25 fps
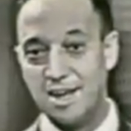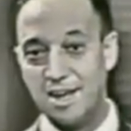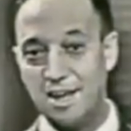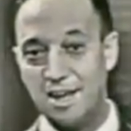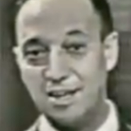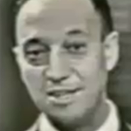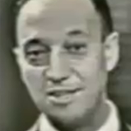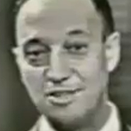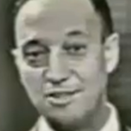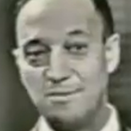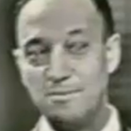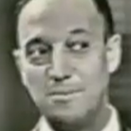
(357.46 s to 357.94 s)

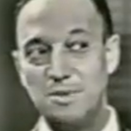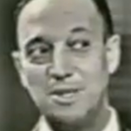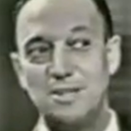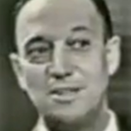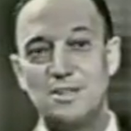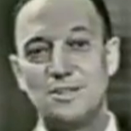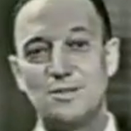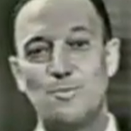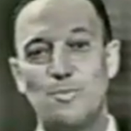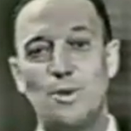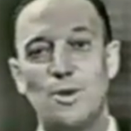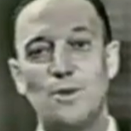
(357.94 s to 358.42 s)
I should be
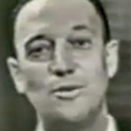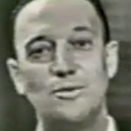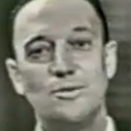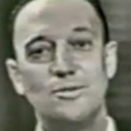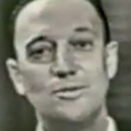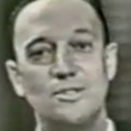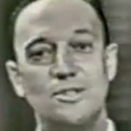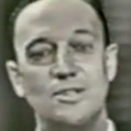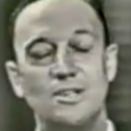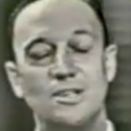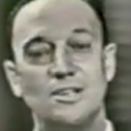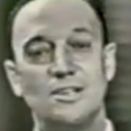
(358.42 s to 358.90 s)

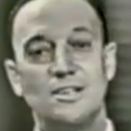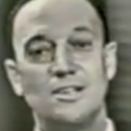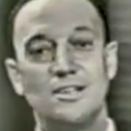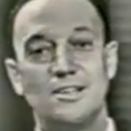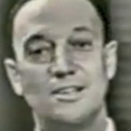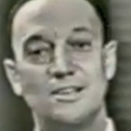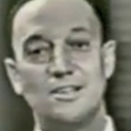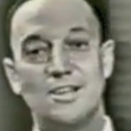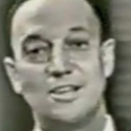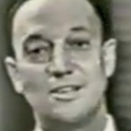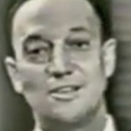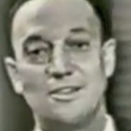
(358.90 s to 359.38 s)
disposed
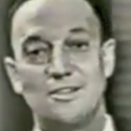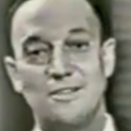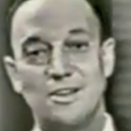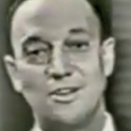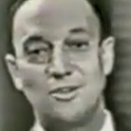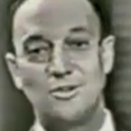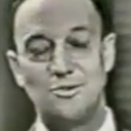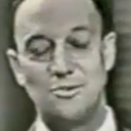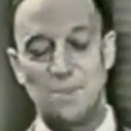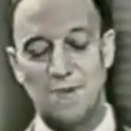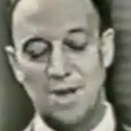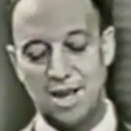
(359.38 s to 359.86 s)
not to
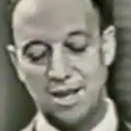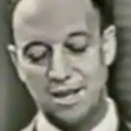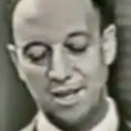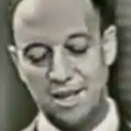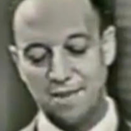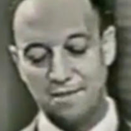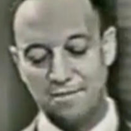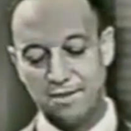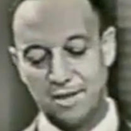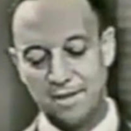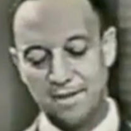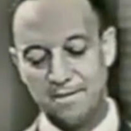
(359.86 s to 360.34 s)
think too highly
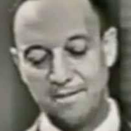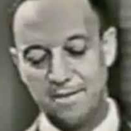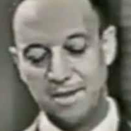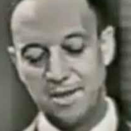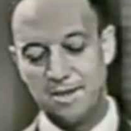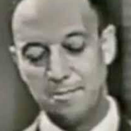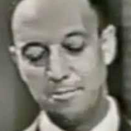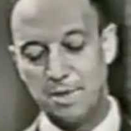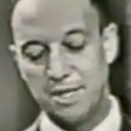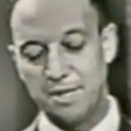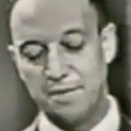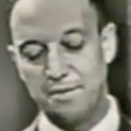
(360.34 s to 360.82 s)
of it.
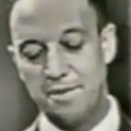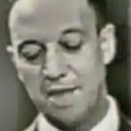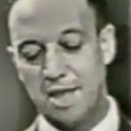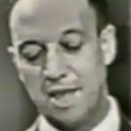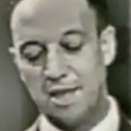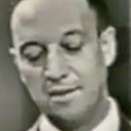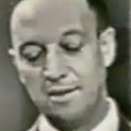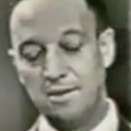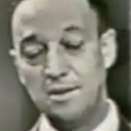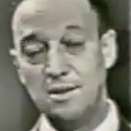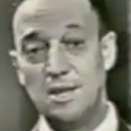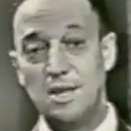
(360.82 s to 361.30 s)
But
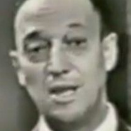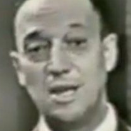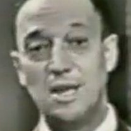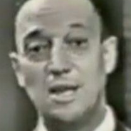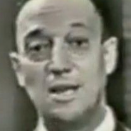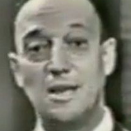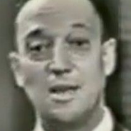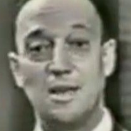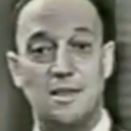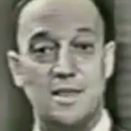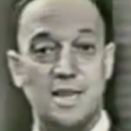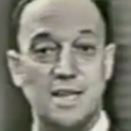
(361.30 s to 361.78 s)
then,
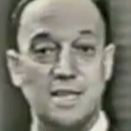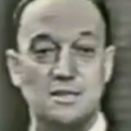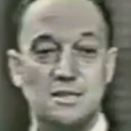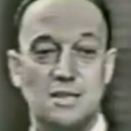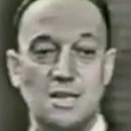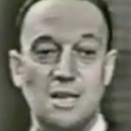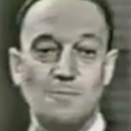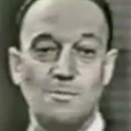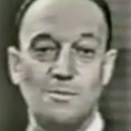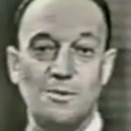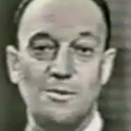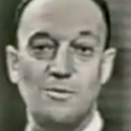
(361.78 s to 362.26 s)
that
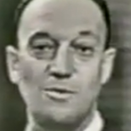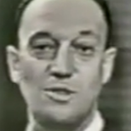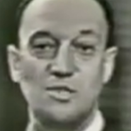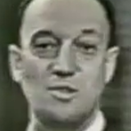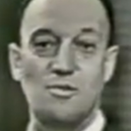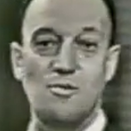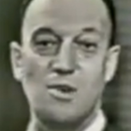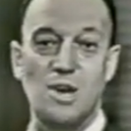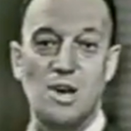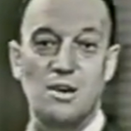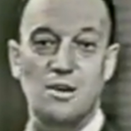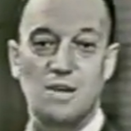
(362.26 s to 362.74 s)
statement was
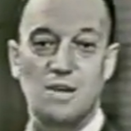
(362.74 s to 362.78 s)
a rare